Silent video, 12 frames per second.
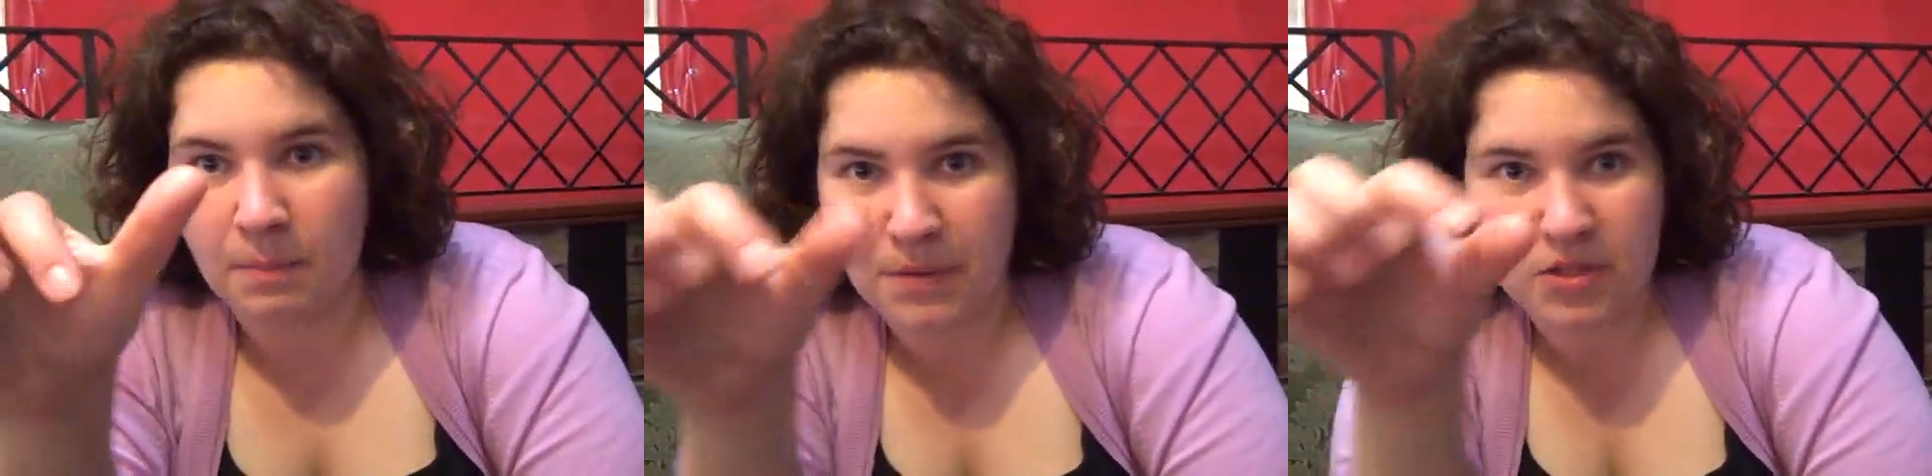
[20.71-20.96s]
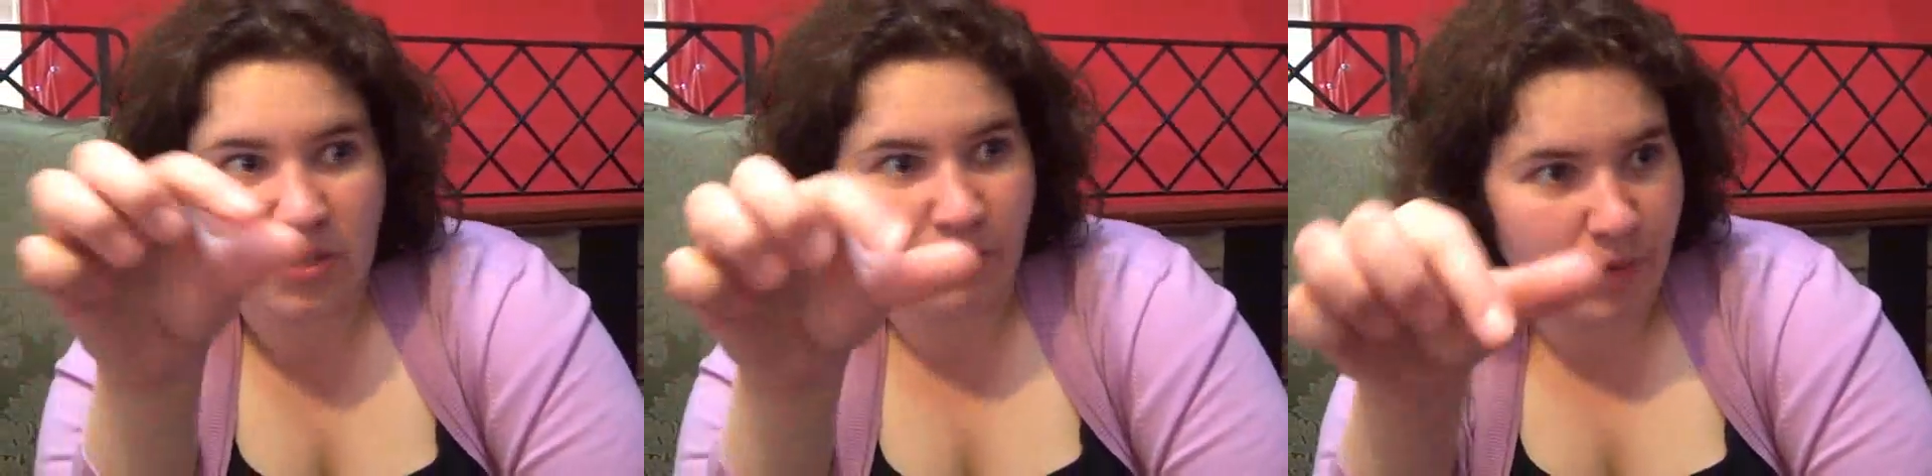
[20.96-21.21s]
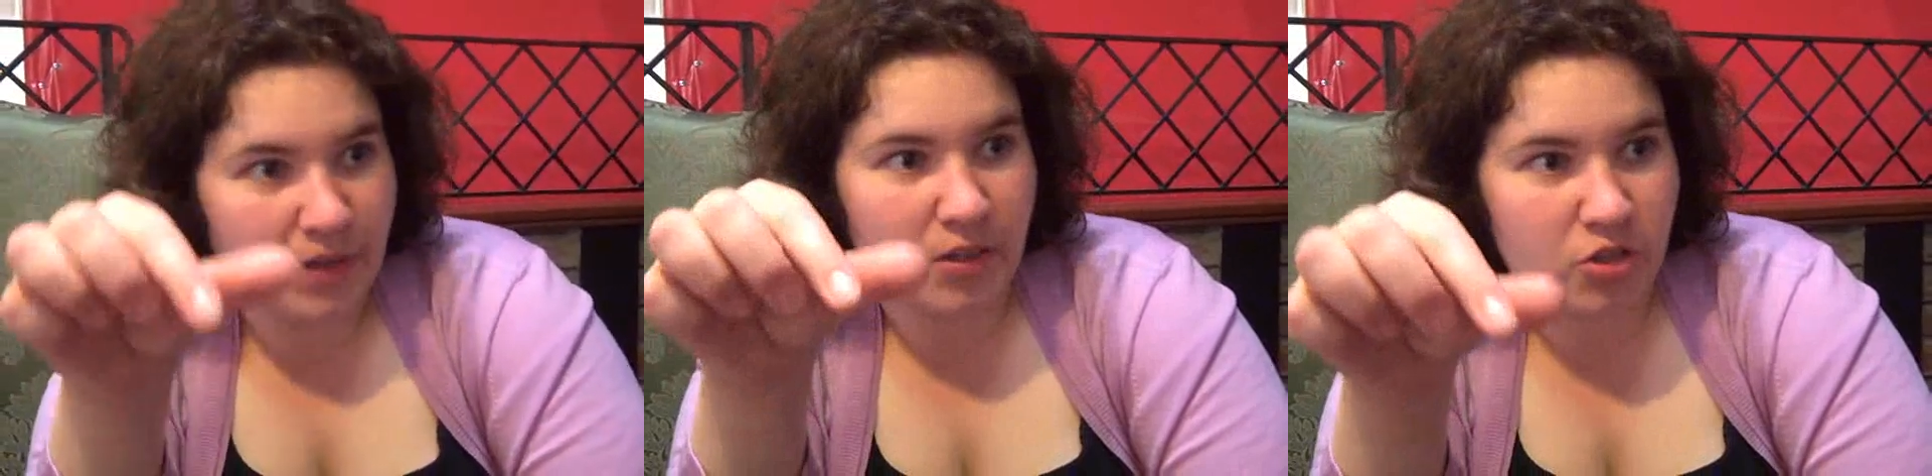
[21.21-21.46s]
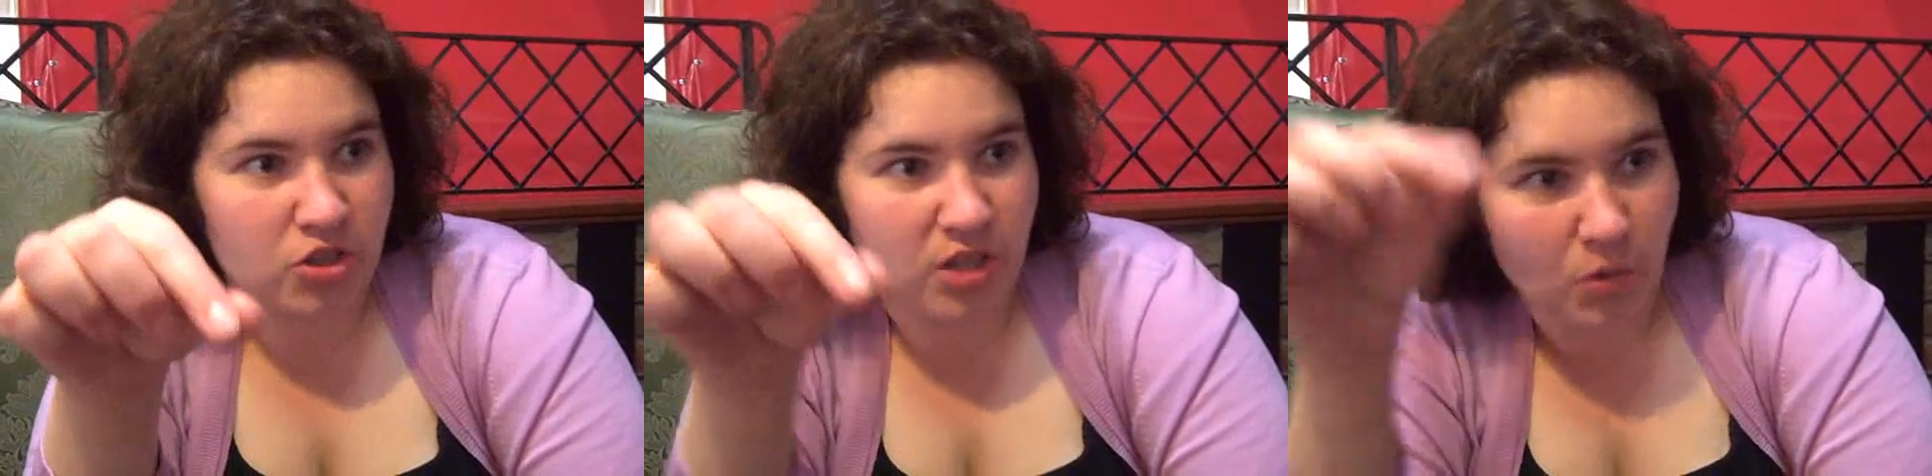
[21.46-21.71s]
the piece of bread
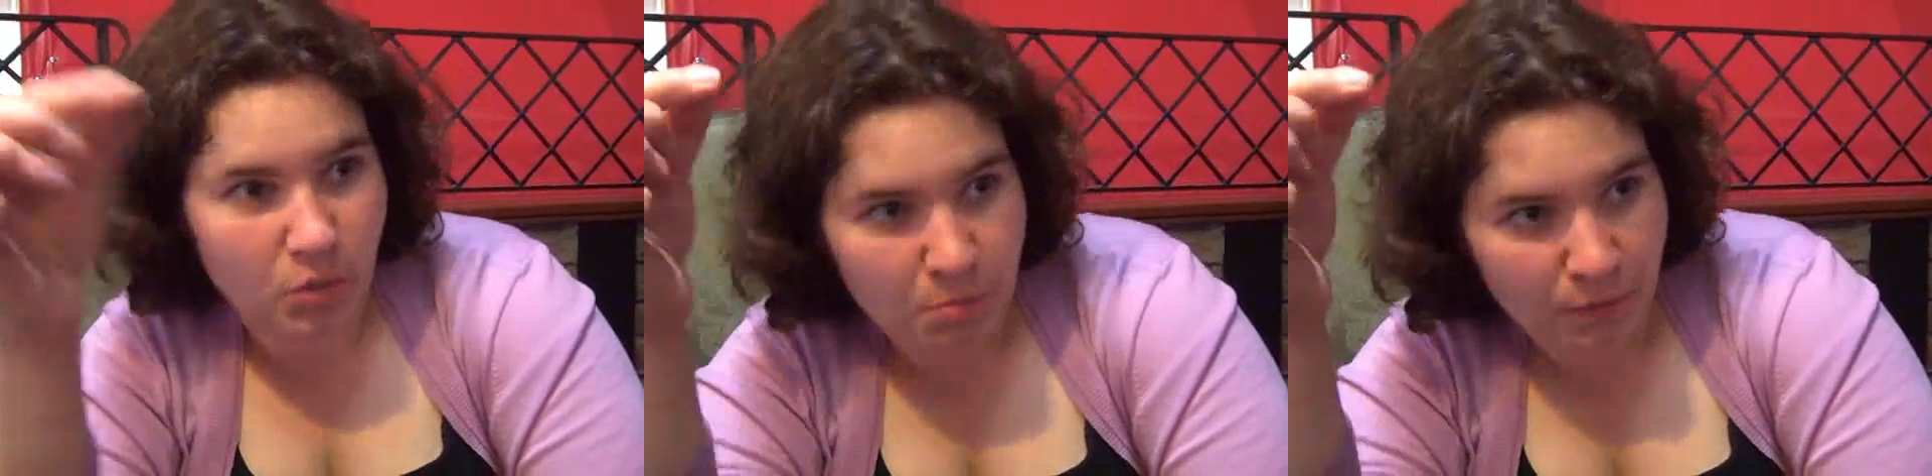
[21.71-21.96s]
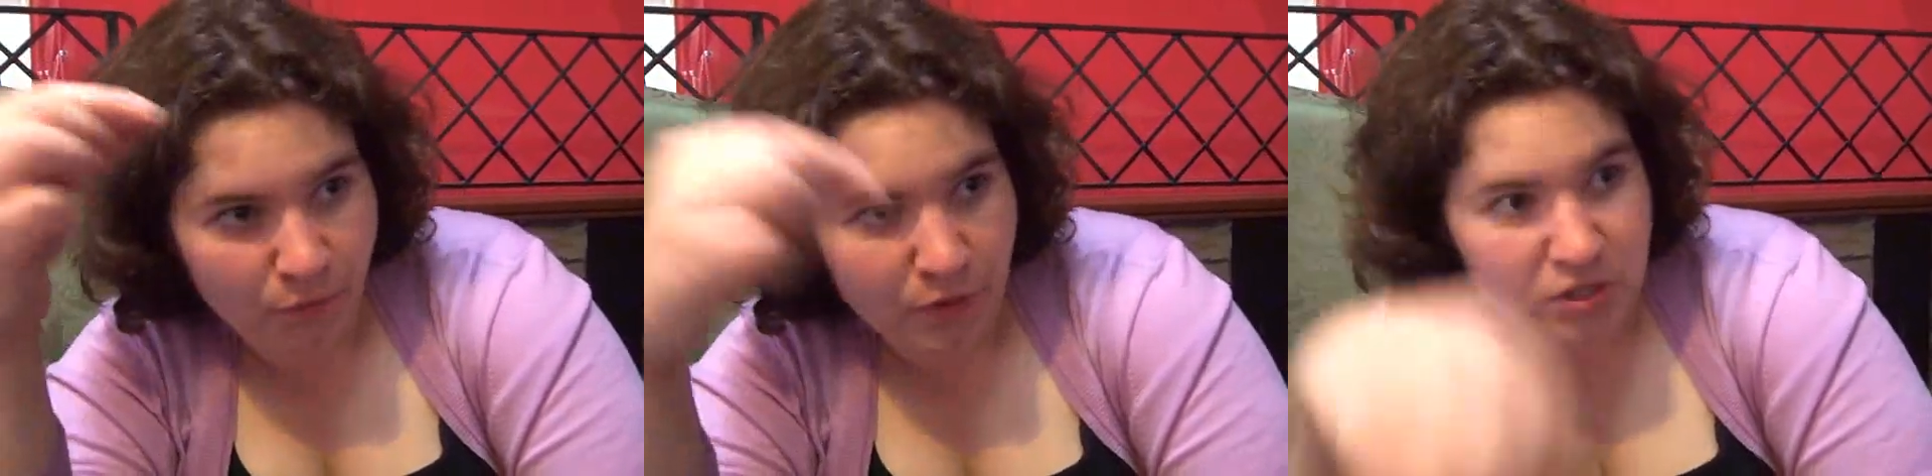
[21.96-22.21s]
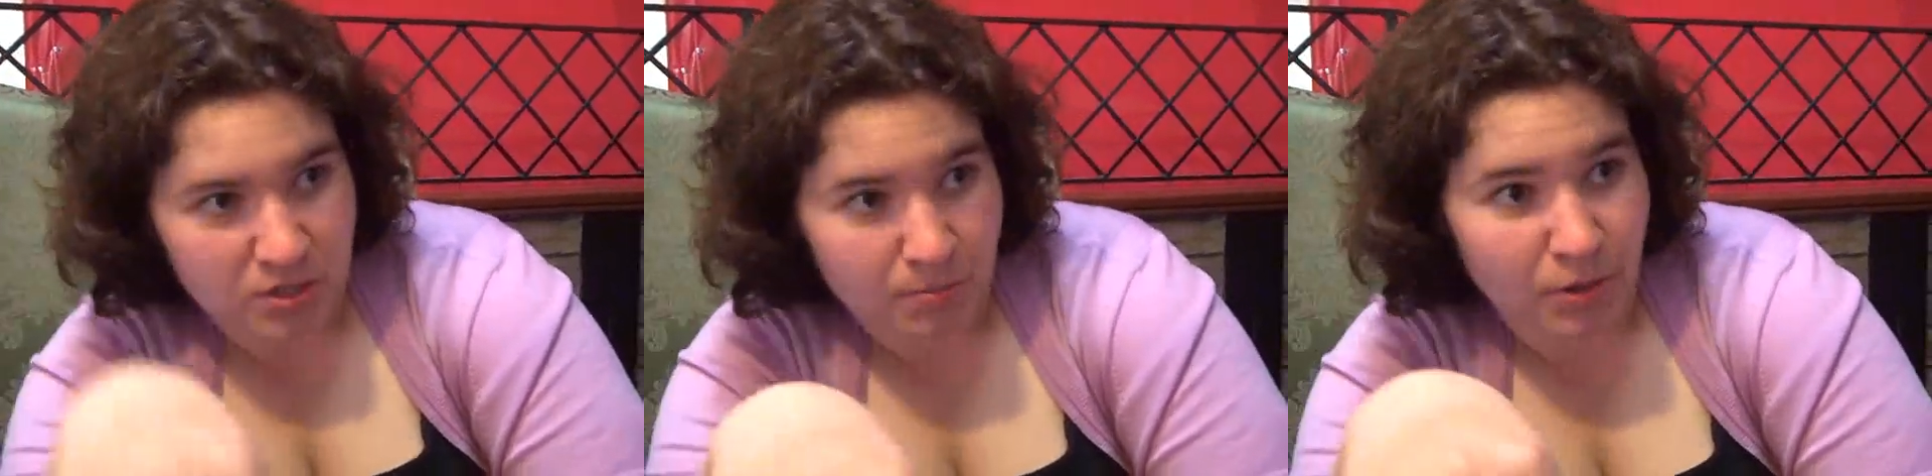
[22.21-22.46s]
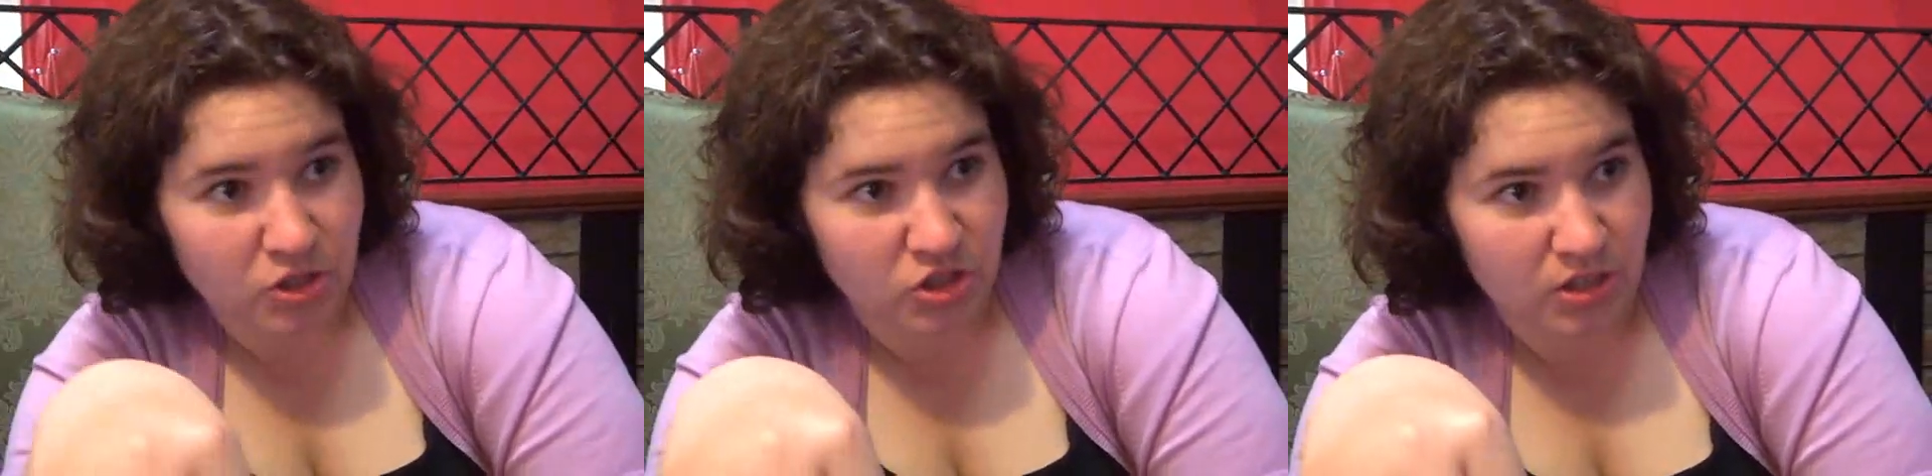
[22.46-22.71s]
that you take would be fully
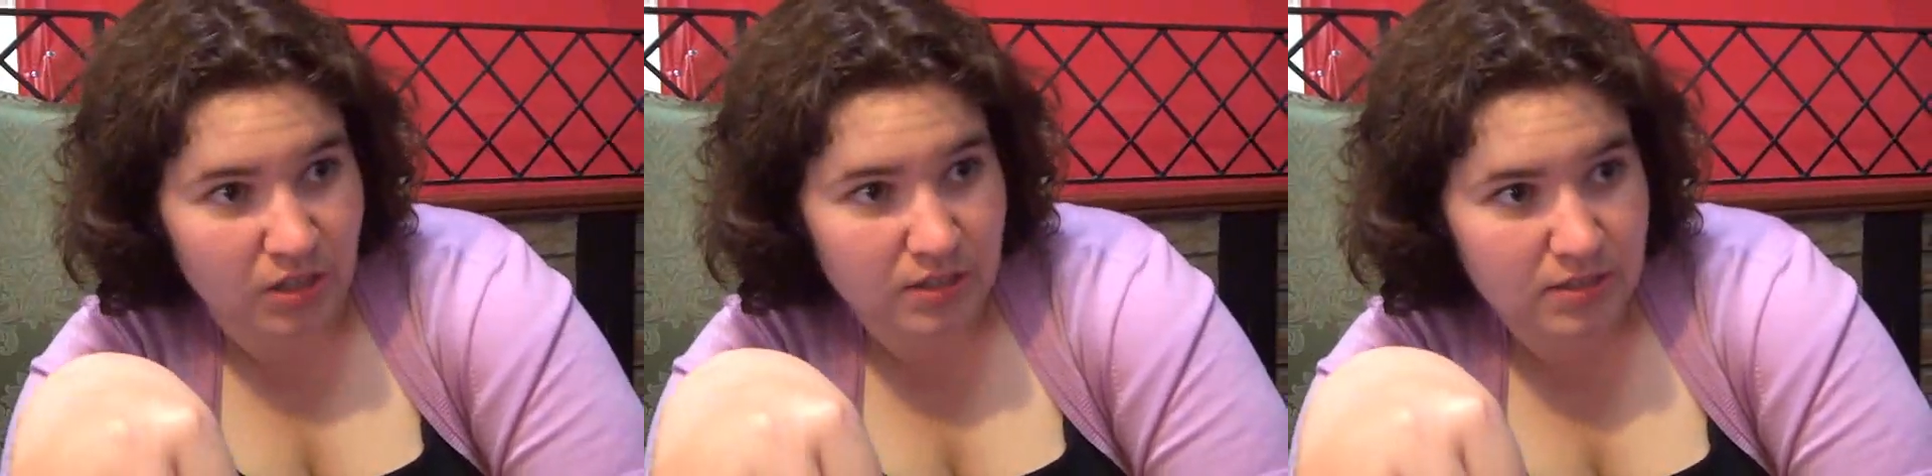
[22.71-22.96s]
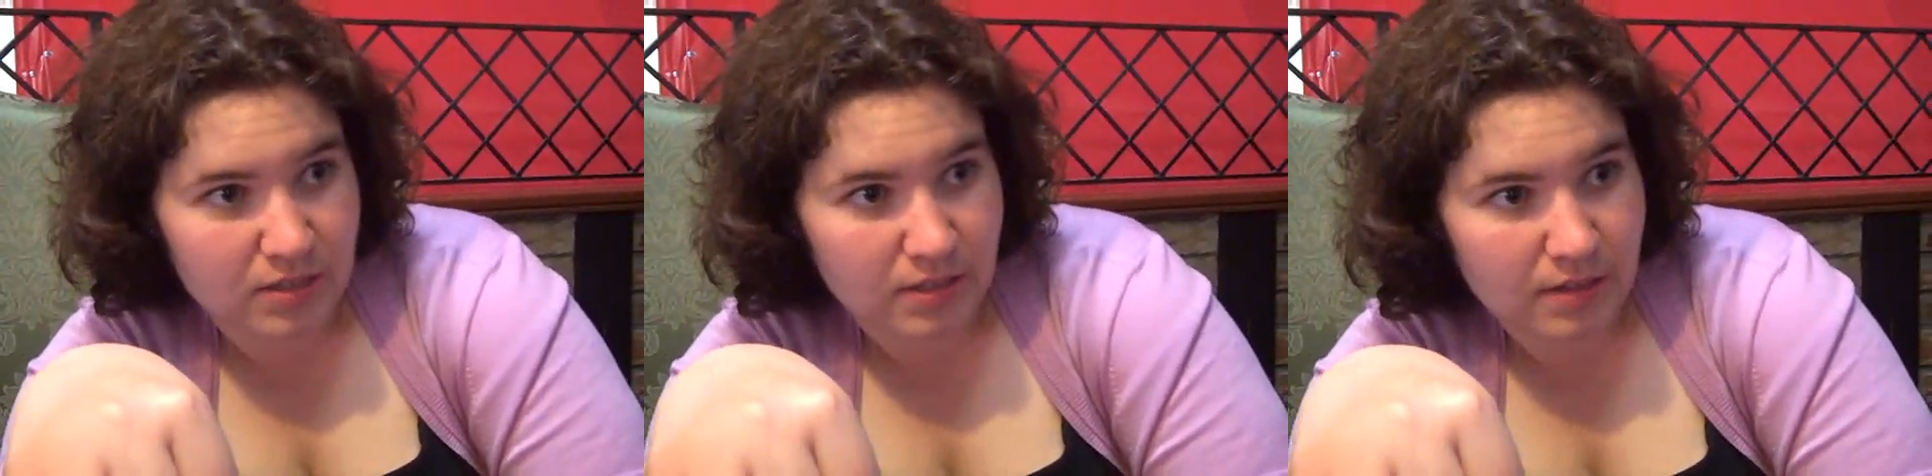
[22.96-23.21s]
submerged in it.